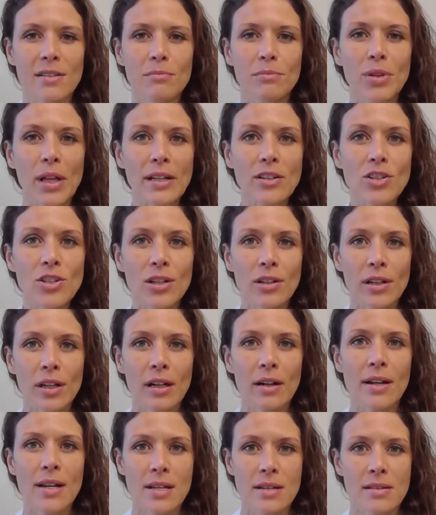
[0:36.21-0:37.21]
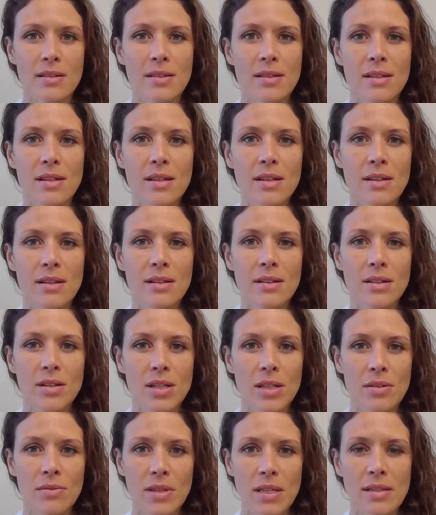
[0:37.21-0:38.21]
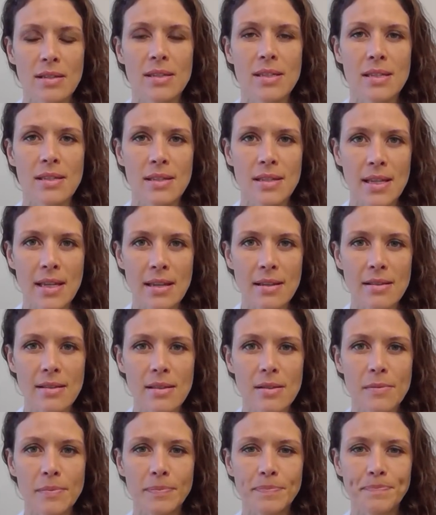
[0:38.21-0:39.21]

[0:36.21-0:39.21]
blood sugar is to this disease.